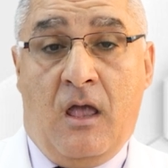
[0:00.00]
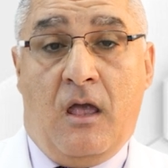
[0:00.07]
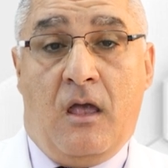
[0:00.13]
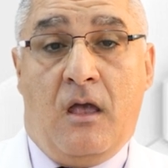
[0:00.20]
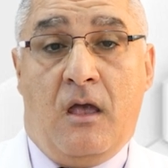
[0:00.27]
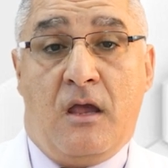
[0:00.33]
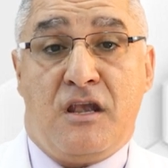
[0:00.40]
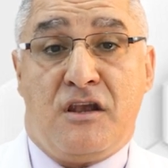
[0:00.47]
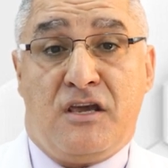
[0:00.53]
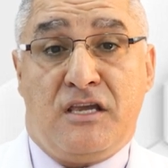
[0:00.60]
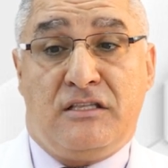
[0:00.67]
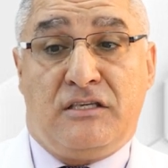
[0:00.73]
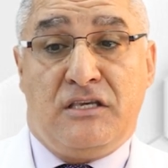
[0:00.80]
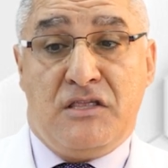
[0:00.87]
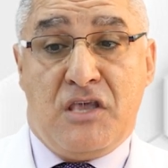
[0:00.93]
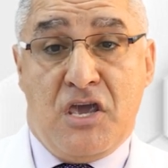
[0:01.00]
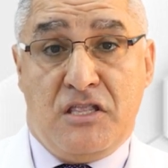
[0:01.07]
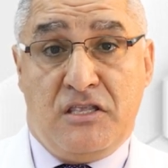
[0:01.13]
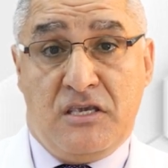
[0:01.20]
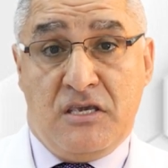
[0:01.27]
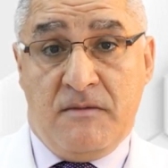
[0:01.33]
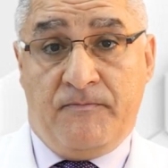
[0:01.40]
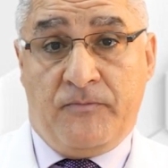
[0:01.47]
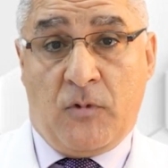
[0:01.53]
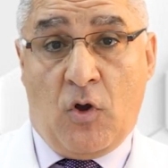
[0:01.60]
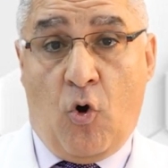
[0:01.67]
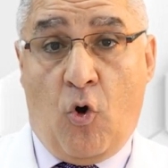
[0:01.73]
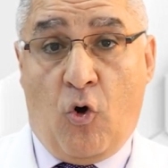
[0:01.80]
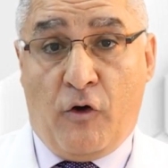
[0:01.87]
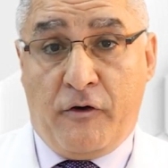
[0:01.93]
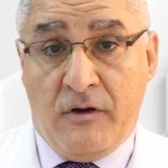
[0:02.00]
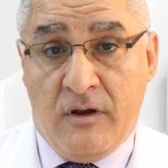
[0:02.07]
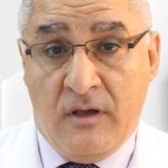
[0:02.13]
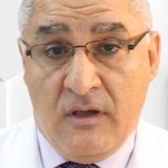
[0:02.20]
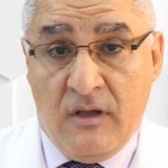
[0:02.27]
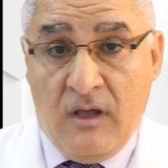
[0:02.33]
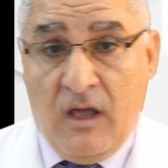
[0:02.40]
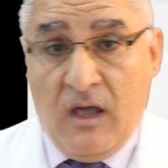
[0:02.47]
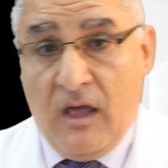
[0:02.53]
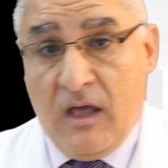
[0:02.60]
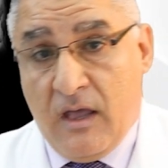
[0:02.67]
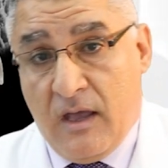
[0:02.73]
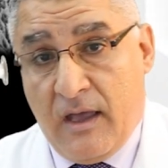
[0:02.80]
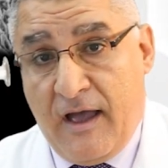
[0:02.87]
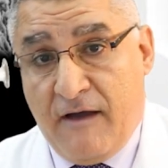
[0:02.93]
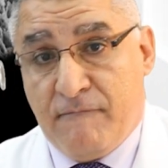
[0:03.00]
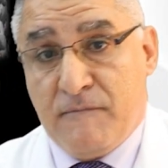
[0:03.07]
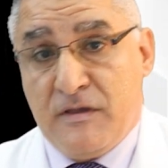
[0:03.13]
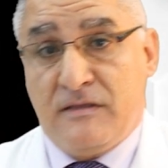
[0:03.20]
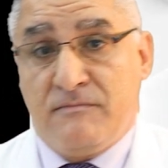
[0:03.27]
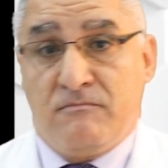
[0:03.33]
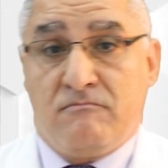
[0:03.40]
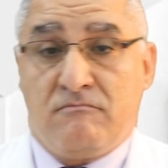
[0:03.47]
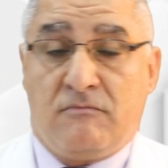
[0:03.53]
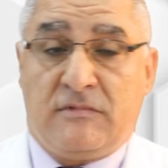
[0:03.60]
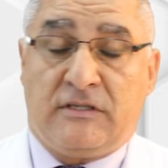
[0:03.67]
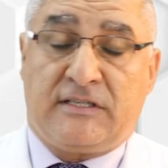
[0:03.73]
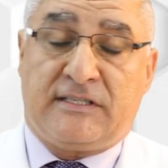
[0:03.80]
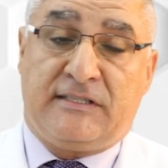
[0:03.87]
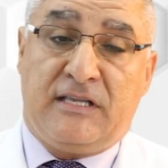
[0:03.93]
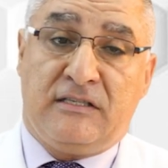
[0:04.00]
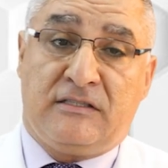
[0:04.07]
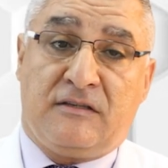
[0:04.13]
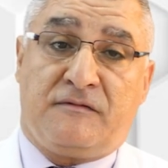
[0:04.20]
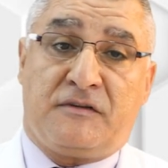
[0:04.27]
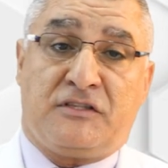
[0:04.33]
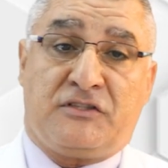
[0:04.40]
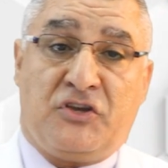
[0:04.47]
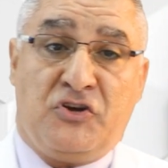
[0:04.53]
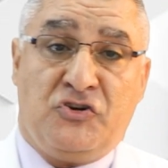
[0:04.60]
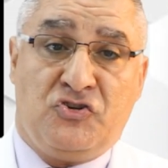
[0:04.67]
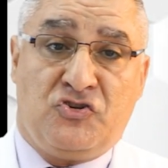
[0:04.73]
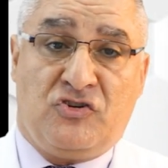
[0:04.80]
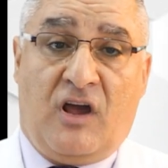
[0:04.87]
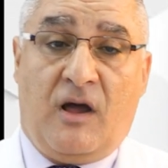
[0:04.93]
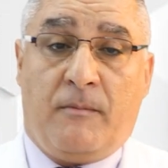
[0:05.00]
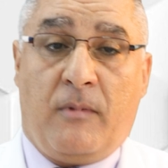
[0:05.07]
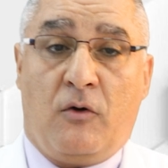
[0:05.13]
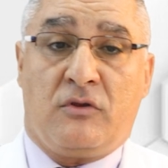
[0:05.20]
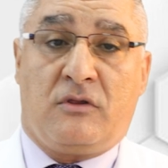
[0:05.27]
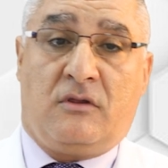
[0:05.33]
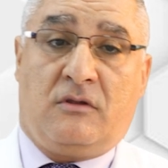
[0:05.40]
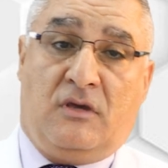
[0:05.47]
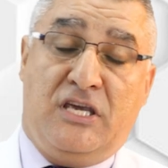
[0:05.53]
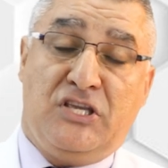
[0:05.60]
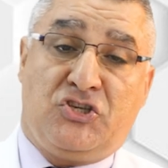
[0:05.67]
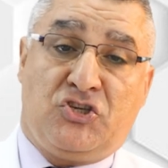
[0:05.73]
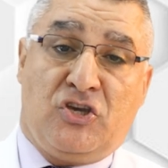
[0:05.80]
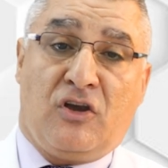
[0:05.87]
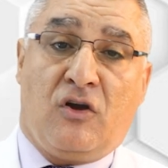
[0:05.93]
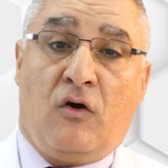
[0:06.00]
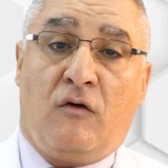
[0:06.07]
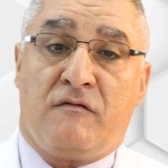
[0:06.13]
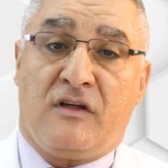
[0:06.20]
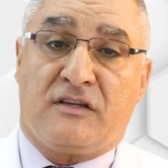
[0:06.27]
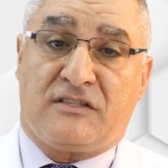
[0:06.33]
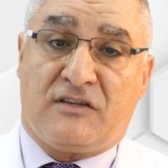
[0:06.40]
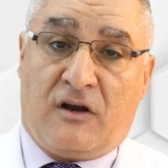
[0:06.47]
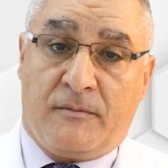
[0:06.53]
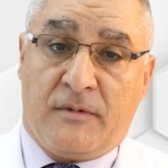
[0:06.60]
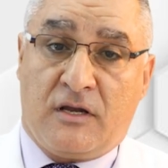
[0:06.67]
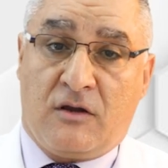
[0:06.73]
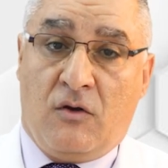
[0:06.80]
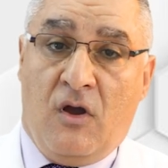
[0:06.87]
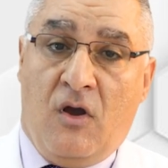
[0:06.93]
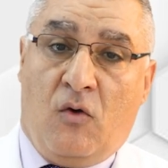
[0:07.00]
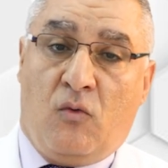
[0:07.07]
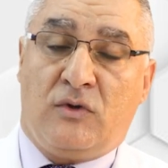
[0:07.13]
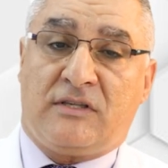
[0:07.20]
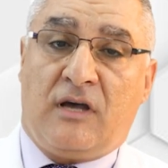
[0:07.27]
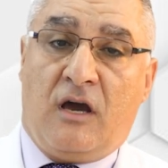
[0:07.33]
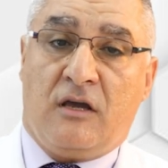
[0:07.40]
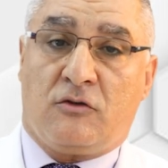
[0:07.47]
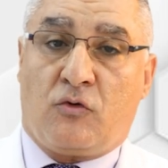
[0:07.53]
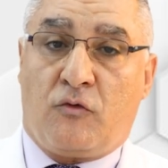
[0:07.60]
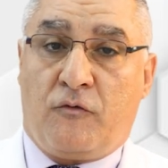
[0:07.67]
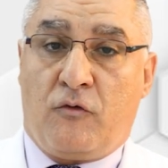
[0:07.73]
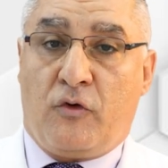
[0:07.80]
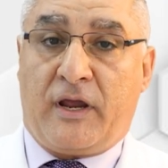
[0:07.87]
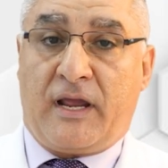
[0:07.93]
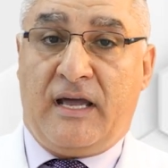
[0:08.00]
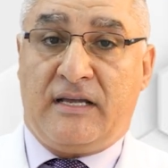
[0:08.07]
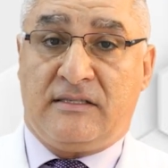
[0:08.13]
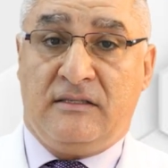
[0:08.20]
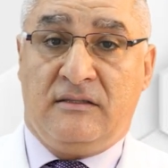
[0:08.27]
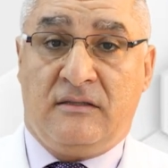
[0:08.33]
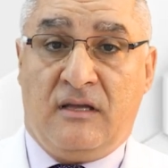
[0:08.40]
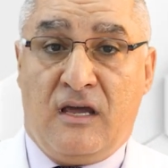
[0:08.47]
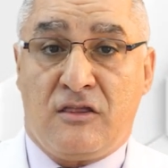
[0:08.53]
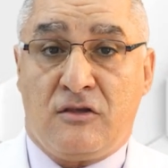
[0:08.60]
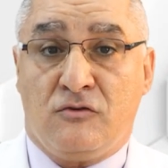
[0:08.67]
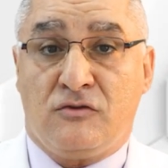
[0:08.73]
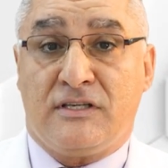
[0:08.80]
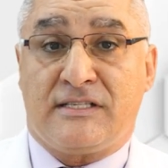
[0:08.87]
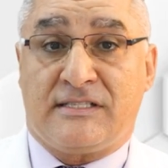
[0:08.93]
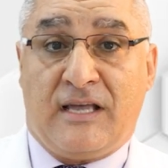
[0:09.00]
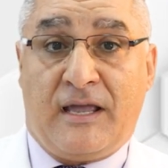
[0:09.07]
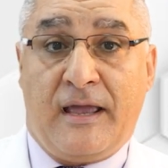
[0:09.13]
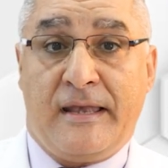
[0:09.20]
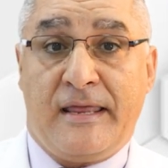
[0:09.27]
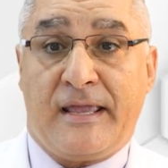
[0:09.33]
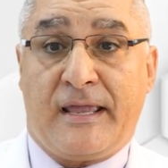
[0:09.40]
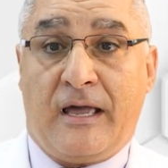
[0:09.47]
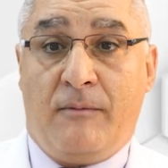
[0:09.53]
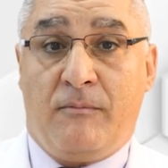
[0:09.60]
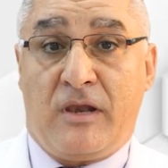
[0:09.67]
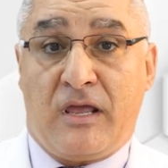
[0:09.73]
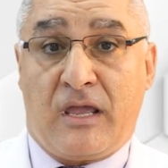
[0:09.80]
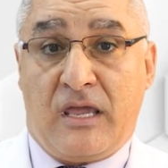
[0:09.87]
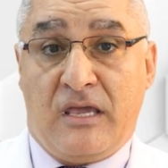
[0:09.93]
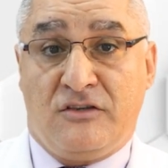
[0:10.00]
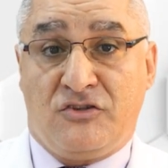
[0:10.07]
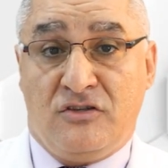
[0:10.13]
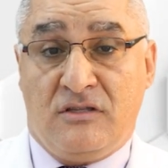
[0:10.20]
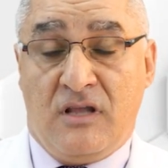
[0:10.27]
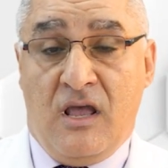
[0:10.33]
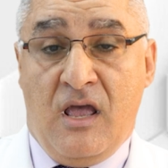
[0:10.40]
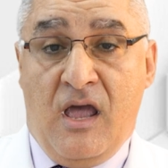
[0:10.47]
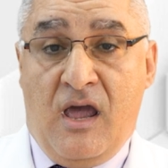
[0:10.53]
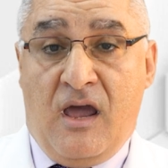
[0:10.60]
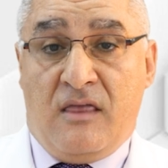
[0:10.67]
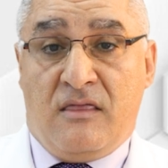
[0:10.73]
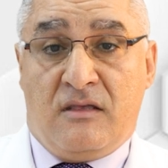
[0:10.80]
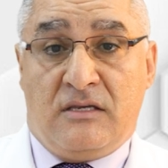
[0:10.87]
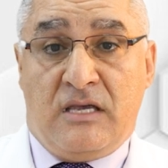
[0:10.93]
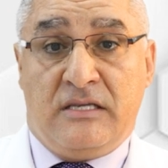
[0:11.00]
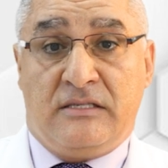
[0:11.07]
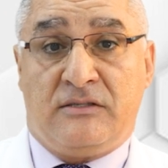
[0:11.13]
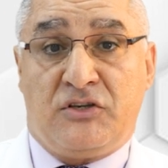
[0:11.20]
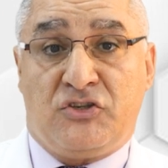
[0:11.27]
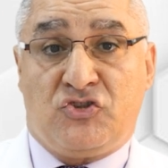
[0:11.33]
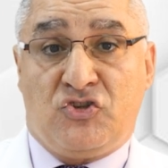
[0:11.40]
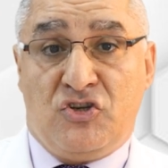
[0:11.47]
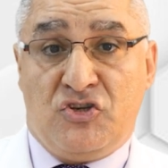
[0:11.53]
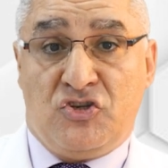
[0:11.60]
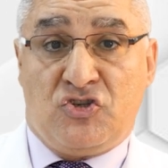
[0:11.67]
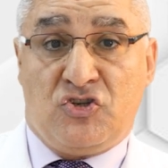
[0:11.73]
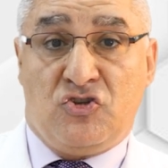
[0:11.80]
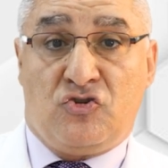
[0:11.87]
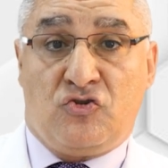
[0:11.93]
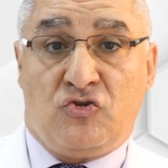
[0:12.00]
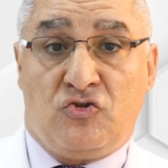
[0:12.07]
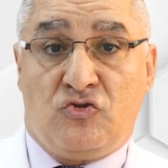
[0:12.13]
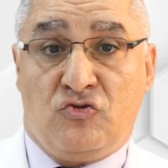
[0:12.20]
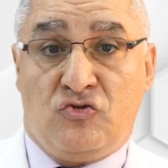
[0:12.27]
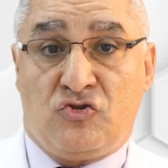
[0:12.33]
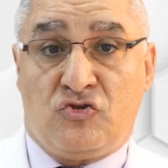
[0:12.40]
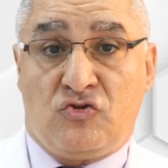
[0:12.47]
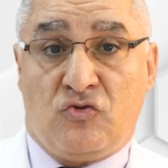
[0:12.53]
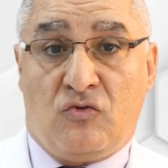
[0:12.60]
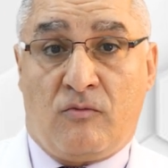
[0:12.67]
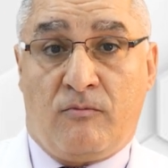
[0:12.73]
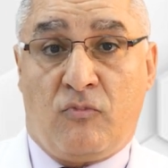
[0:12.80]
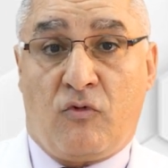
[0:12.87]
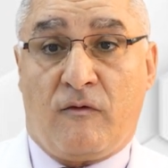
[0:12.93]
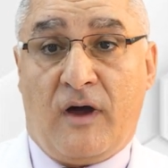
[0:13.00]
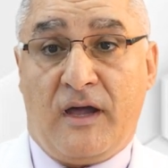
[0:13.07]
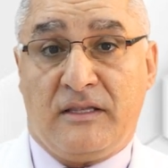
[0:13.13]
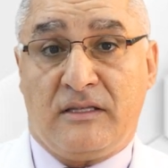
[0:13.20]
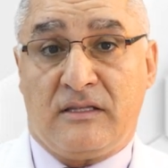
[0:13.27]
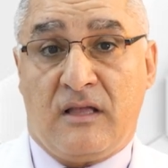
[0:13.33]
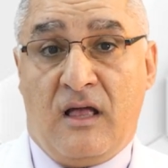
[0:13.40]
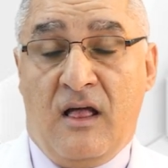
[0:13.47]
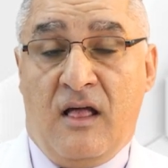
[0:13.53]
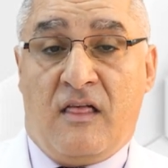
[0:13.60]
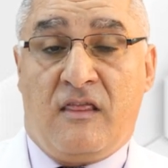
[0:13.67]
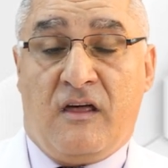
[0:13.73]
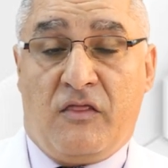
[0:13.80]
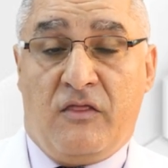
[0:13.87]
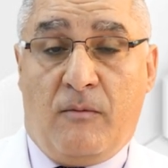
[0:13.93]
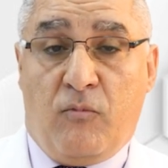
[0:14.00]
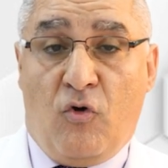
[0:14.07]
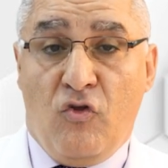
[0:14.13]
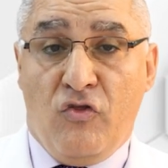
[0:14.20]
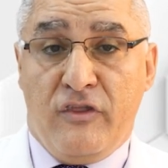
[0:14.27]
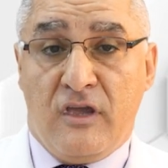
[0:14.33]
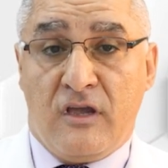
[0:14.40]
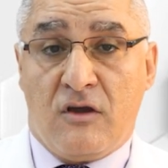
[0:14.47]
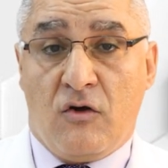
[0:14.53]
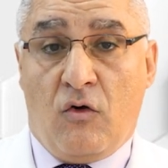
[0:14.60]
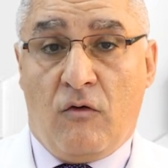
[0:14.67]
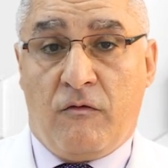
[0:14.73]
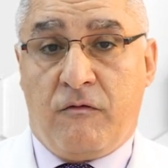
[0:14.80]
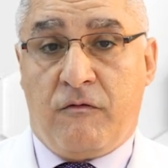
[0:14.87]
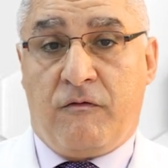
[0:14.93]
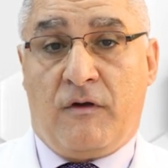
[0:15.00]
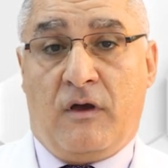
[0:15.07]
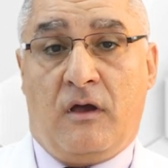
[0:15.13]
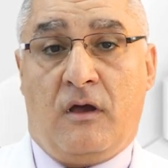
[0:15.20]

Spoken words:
In 1980, Horn have been extensive research about etching of the ceramic with hydrofluoric acid and using silane coupling agent, and his research introduced or provided that the bonding of